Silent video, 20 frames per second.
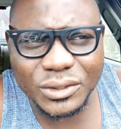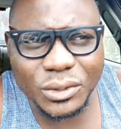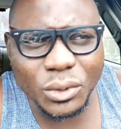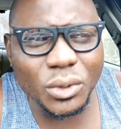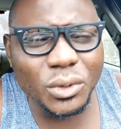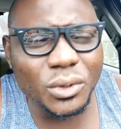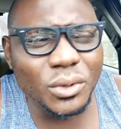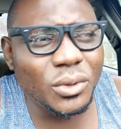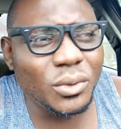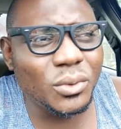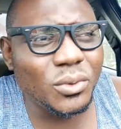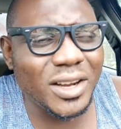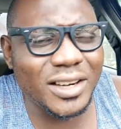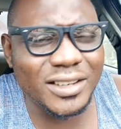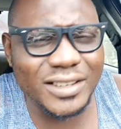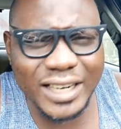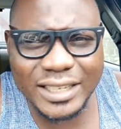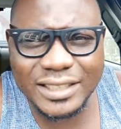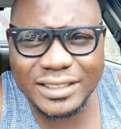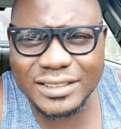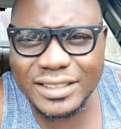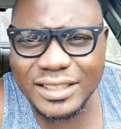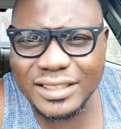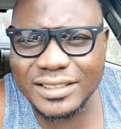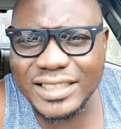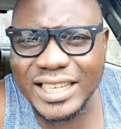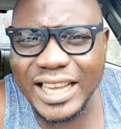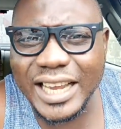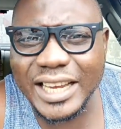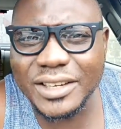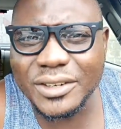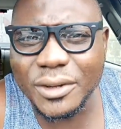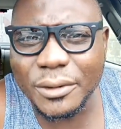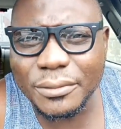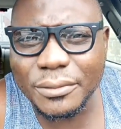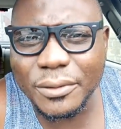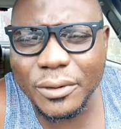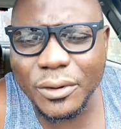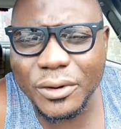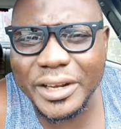to warrant this kind
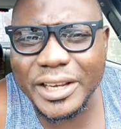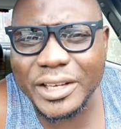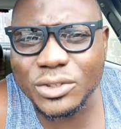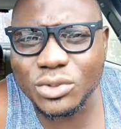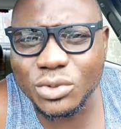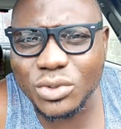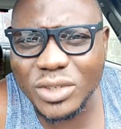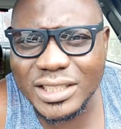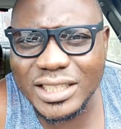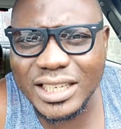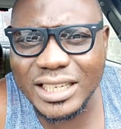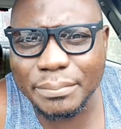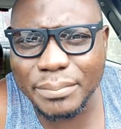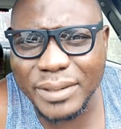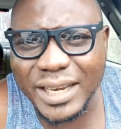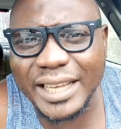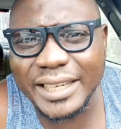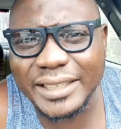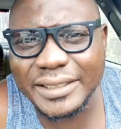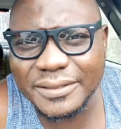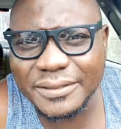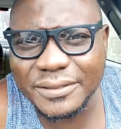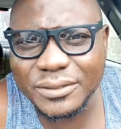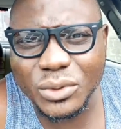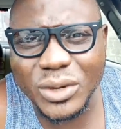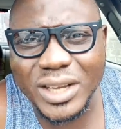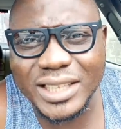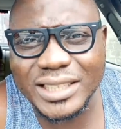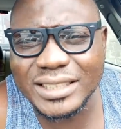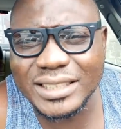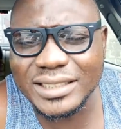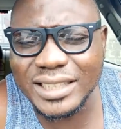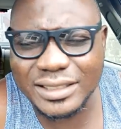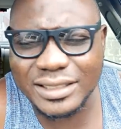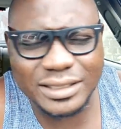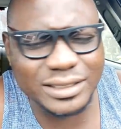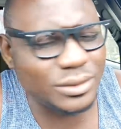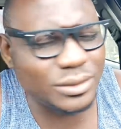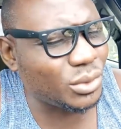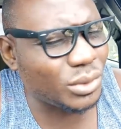of orchestrated plan to,
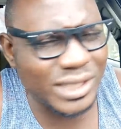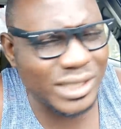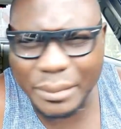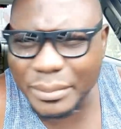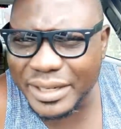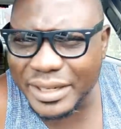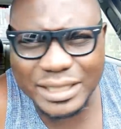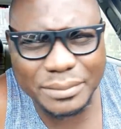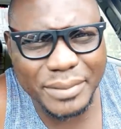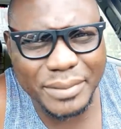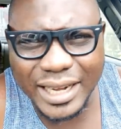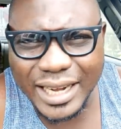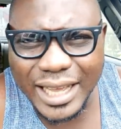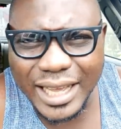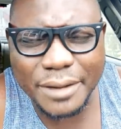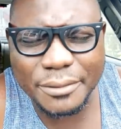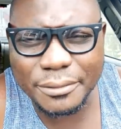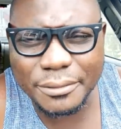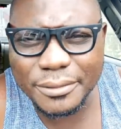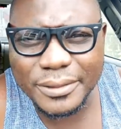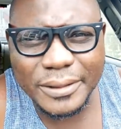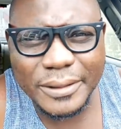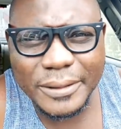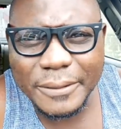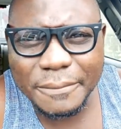attack, to terminate my life?